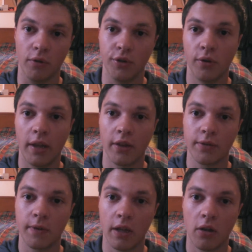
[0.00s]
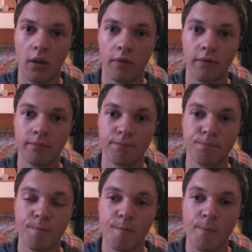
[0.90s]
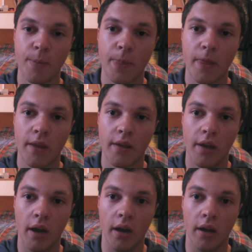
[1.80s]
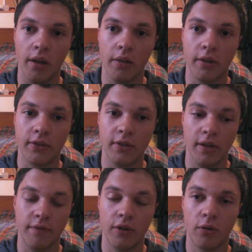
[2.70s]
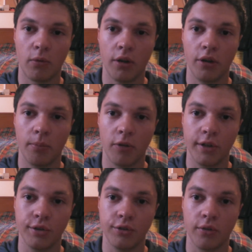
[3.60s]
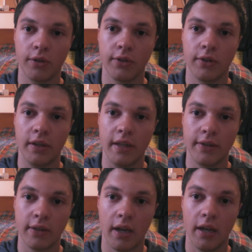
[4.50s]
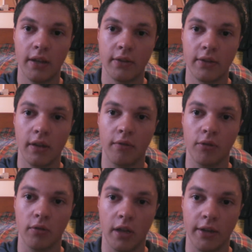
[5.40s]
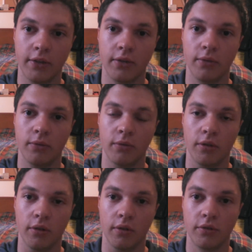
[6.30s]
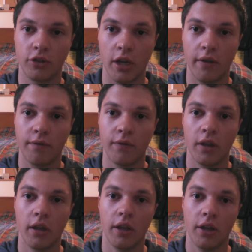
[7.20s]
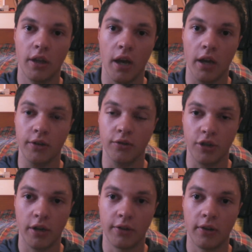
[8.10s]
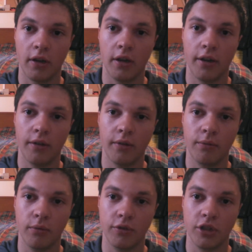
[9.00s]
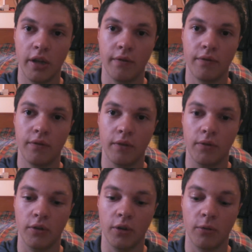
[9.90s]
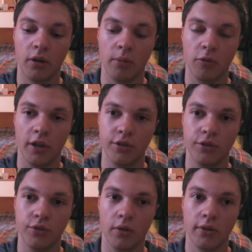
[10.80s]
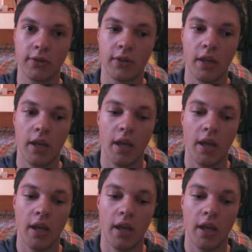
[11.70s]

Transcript: of her toenails fell off. Uh, let's see, if you don't wear your compression shorts, the insides of your legs will chafe. Uh, your genital area will chafe if you don't wear compression shorts.